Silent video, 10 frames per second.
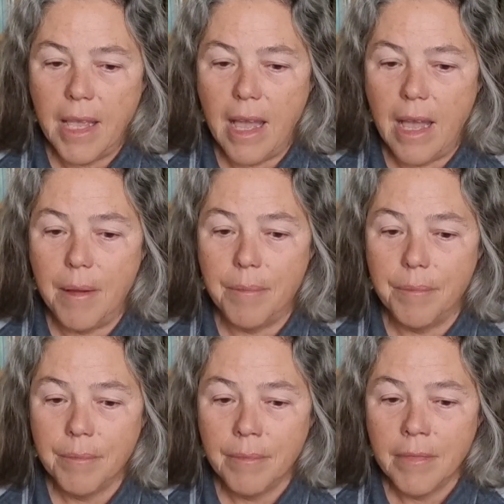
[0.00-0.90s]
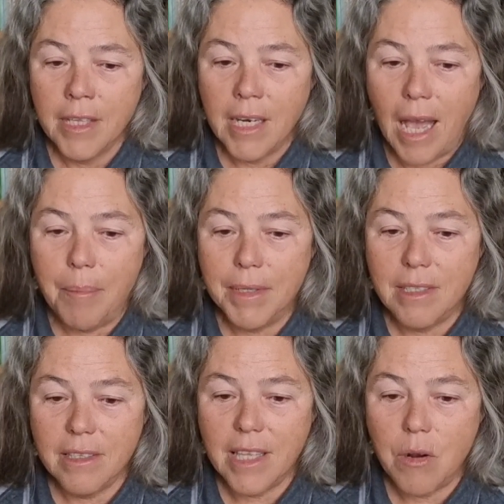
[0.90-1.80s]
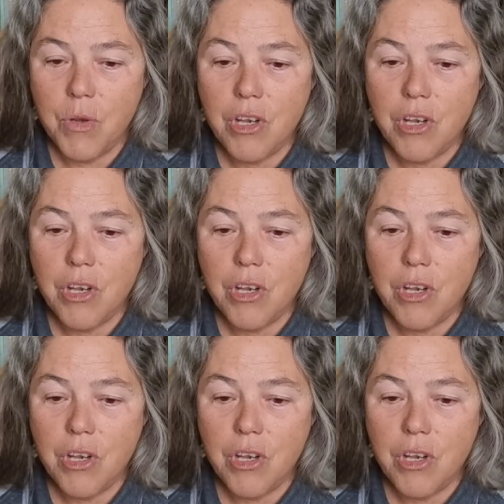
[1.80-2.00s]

Up until then,